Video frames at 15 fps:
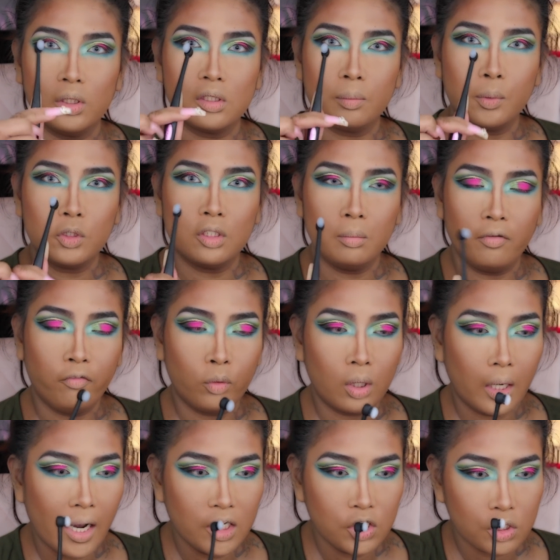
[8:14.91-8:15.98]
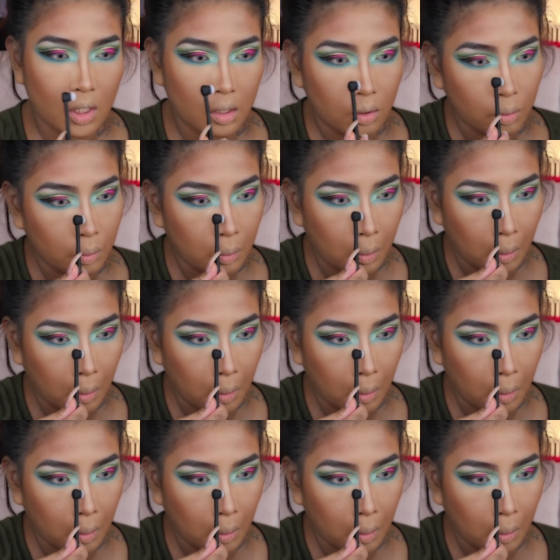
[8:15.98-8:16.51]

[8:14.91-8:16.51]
It's supposed to be for eyeshadow.